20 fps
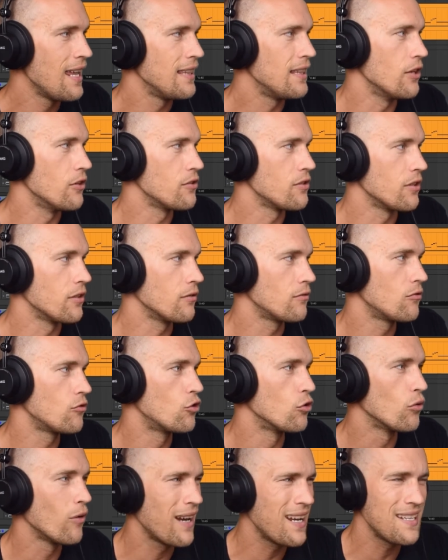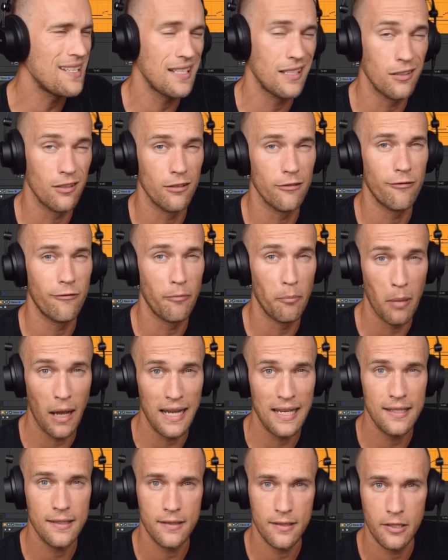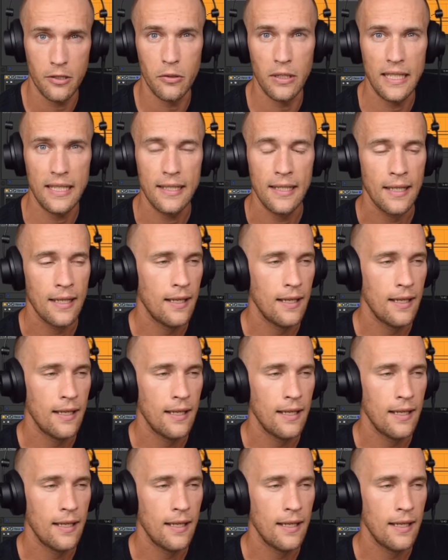there's a great deal of bite to it,